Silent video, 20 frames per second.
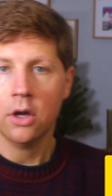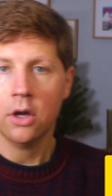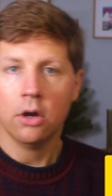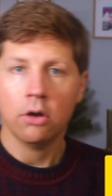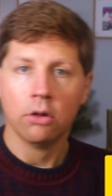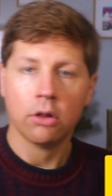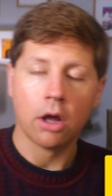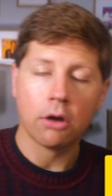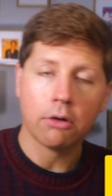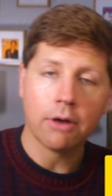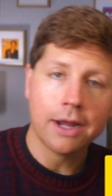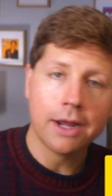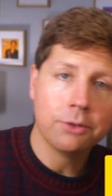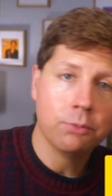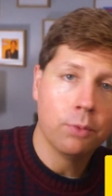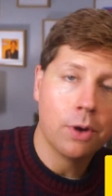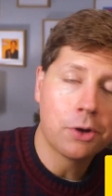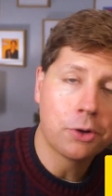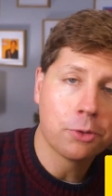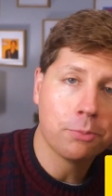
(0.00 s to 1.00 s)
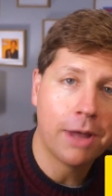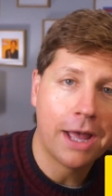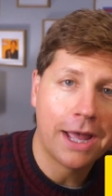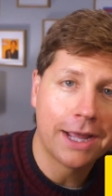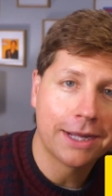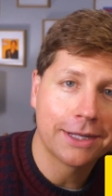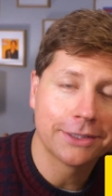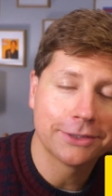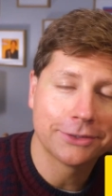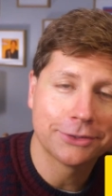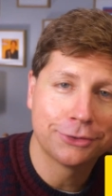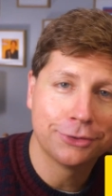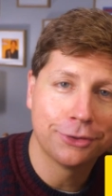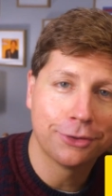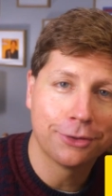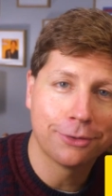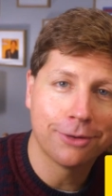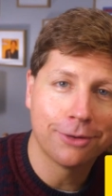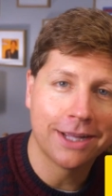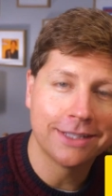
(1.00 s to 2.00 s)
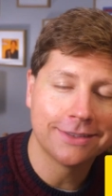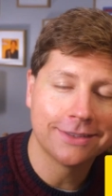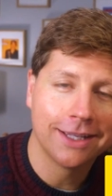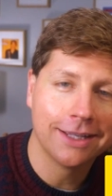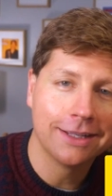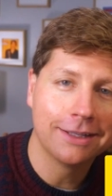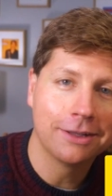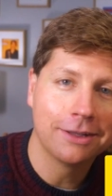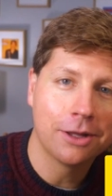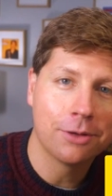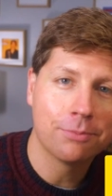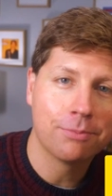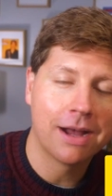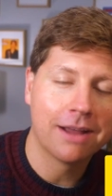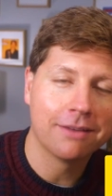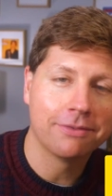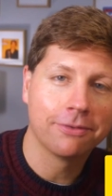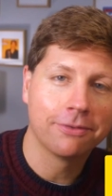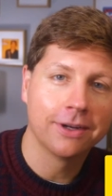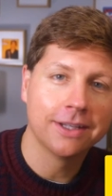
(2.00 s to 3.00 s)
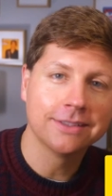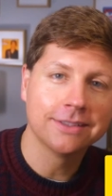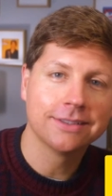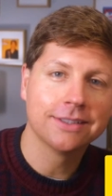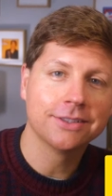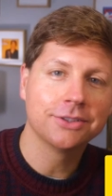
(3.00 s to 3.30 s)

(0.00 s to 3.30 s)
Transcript: Well, all right. Welcome back to the Write 10 Club, my friends.